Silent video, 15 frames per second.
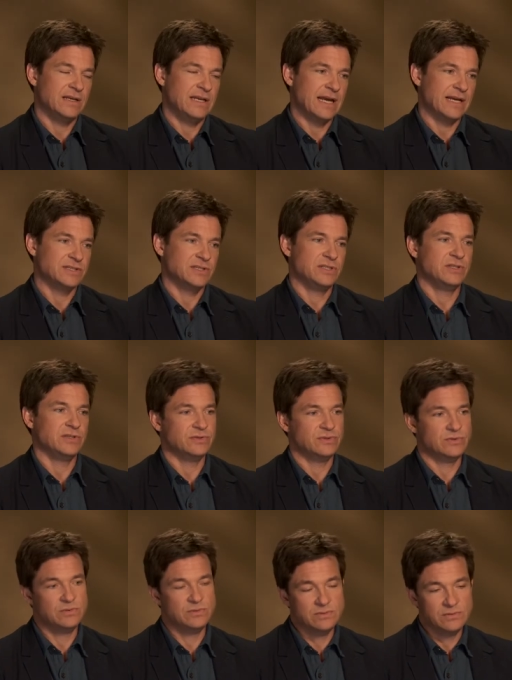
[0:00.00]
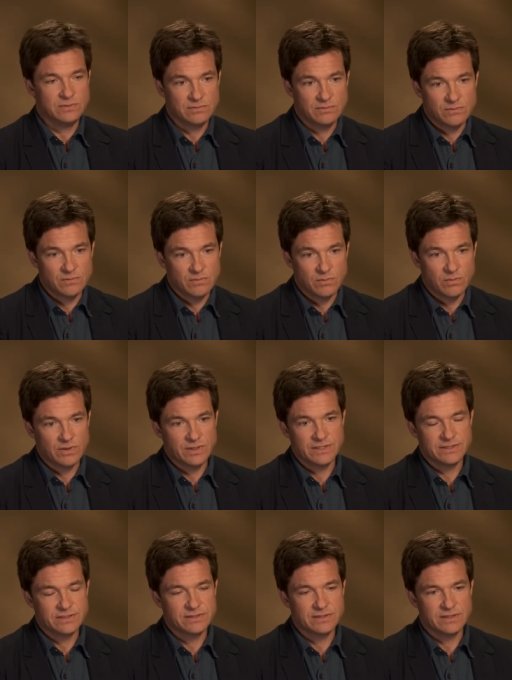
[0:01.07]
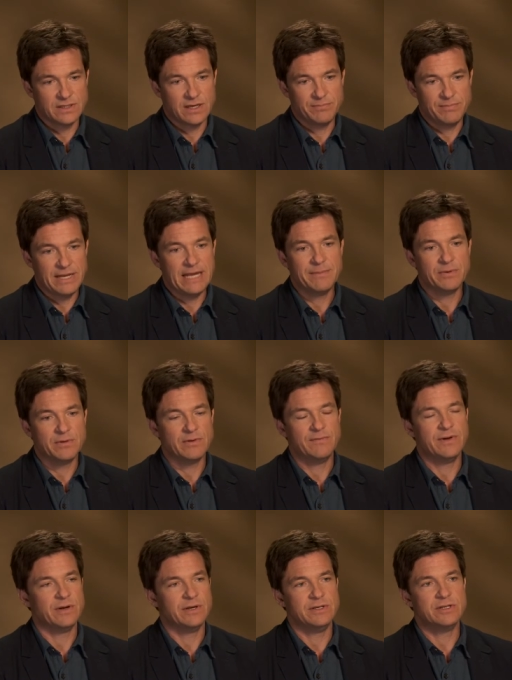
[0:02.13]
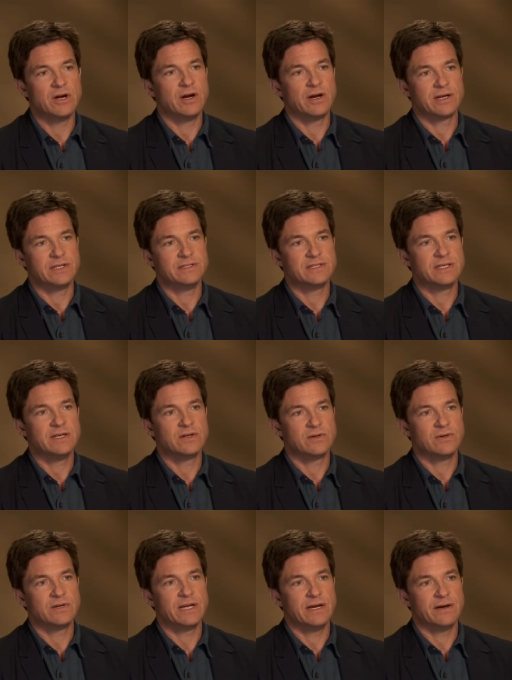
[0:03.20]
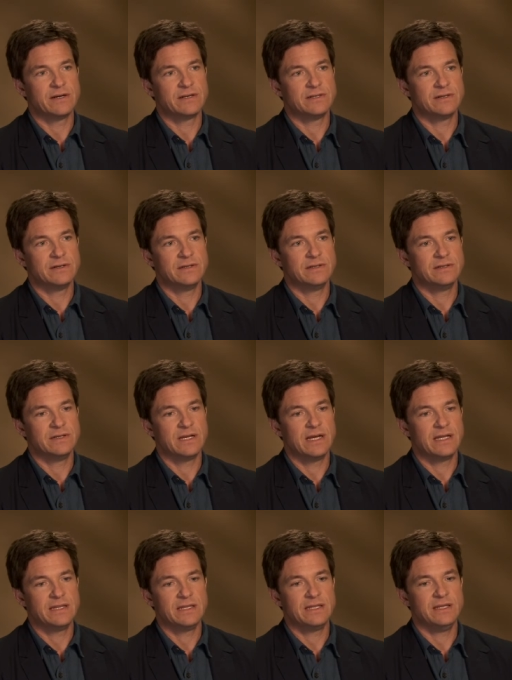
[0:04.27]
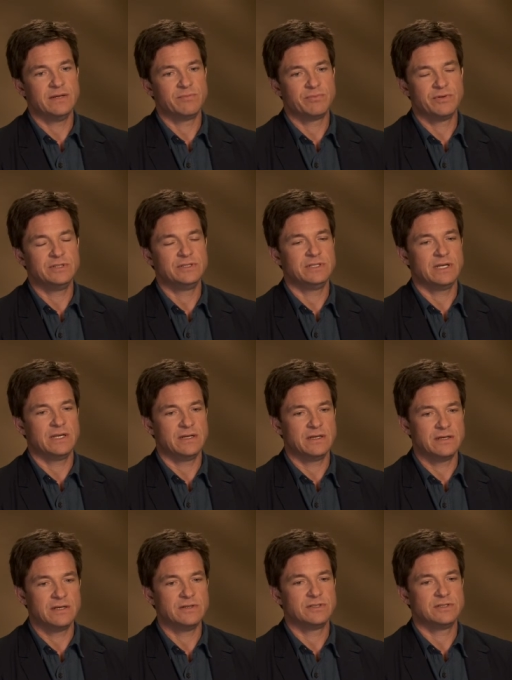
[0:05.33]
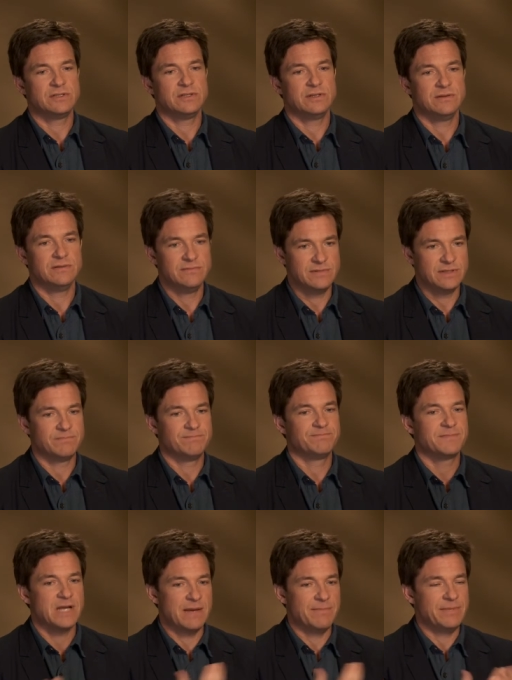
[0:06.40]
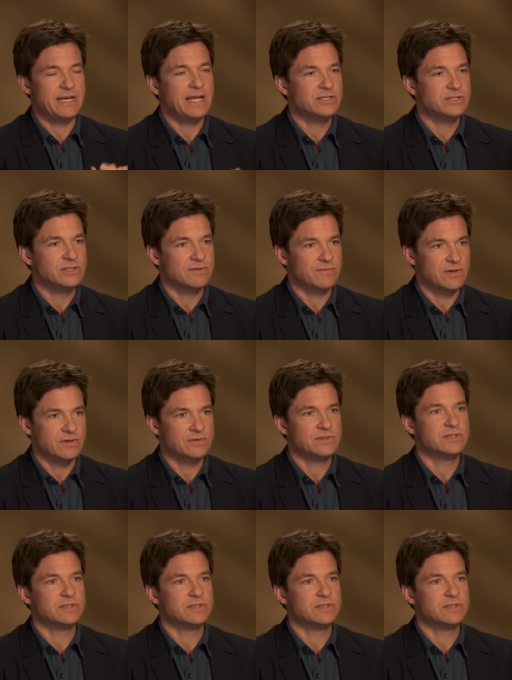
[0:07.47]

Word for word: next to what is on paper a very dark and cynical character. And I think he appreciated and understood the combination of those